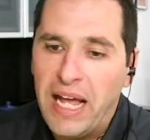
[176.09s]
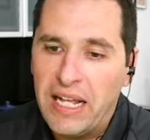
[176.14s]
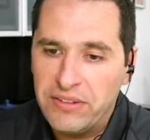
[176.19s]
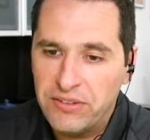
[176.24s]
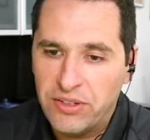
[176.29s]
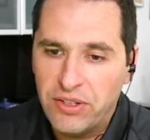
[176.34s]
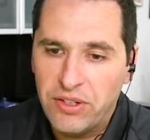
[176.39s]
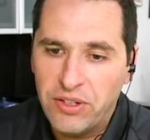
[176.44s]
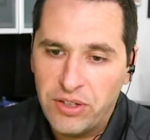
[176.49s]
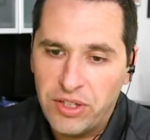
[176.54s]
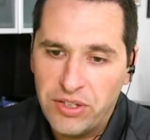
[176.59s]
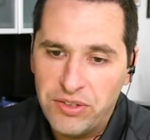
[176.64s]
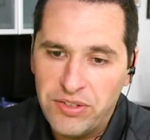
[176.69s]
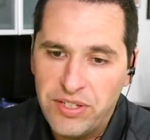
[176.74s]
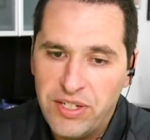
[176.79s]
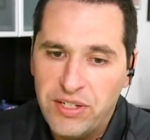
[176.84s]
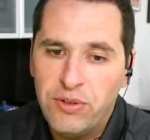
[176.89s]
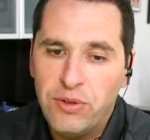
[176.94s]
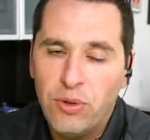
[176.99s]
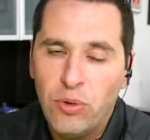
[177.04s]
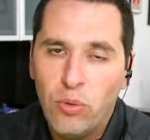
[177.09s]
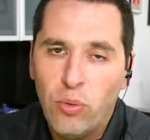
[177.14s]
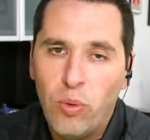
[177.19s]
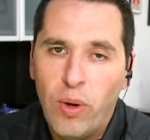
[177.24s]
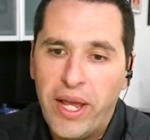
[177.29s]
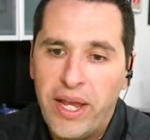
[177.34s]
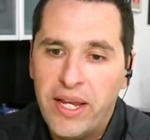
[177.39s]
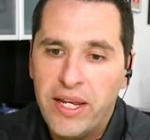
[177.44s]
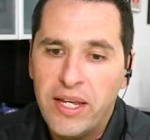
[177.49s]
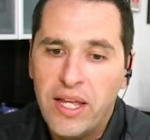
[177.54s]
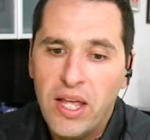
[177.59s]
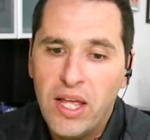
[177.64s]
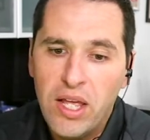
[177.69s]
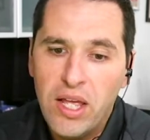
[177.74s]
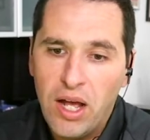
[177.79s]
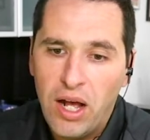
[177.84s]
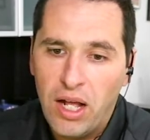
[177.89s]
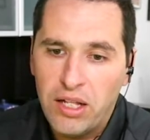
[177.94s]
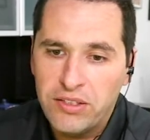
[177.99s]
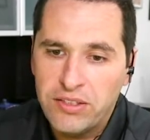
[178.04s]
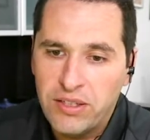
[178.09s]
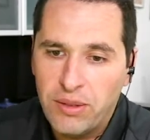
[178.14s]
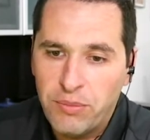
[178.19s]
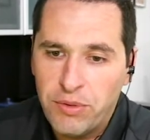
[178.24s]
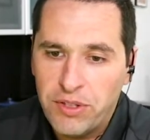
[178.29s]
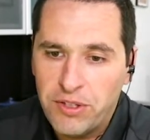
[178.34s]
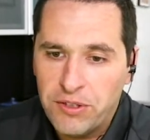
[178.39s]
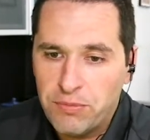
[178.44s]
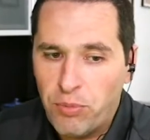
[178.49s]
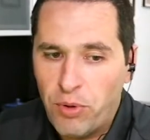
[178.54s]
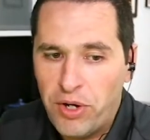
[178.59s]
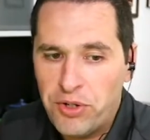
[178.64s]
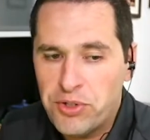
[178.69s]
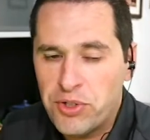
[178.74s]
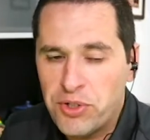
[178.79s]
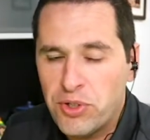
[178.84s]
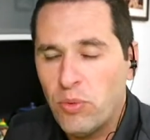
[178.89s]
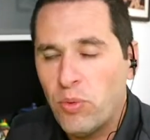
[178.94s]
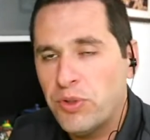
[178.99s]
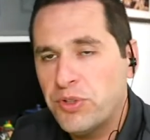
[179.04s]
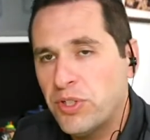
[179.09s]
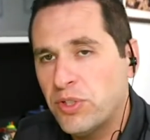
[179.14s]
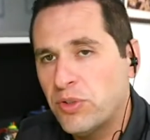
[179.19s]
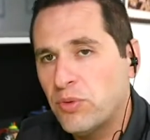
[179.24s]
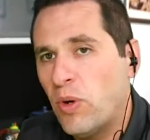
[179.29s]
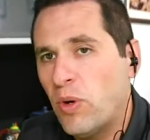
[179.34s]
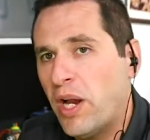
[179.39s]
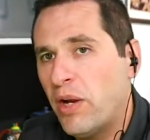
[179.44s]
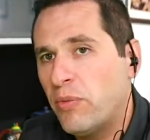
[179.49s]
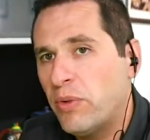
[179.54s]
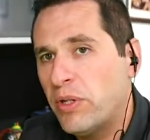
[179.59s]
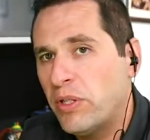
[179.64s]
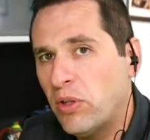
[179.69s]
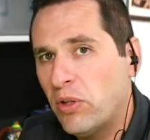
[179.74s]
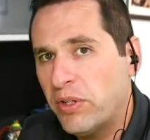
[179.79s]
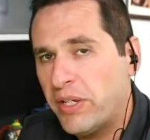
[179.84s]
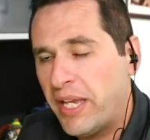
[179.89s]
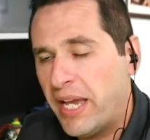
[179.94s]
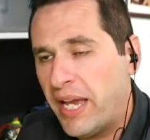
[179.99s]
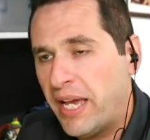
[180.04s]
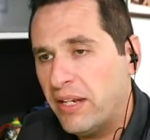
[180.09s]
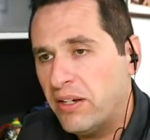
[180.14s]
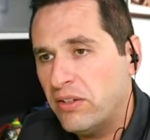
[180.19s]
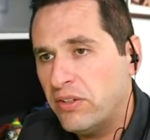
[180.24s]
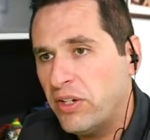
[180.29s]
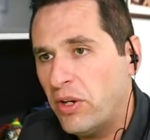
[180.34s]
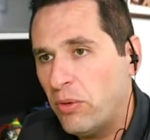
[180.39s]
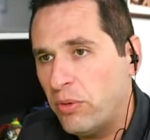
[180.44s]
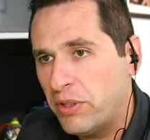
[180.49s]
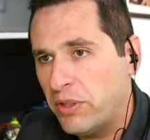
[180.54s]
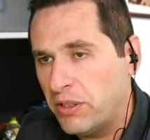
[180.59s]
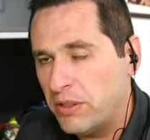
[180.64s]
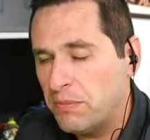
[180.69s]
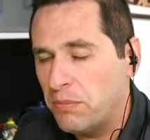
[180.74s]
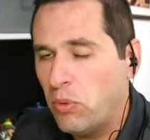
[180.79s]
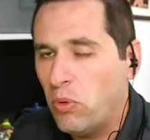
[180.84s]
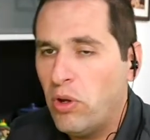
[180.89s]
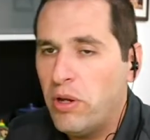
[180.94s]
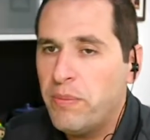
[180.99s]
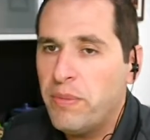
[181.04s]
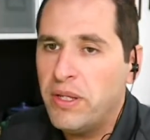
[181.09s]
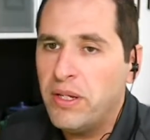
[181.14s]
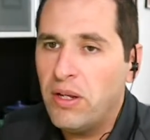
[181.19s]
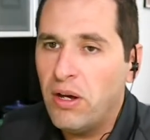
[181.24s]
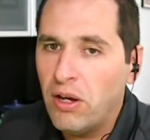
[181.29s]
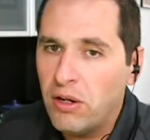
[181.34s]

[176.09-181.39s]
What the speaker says: that's going to continue to weigh on some of this pressure, which is why we look at, you know, the employment,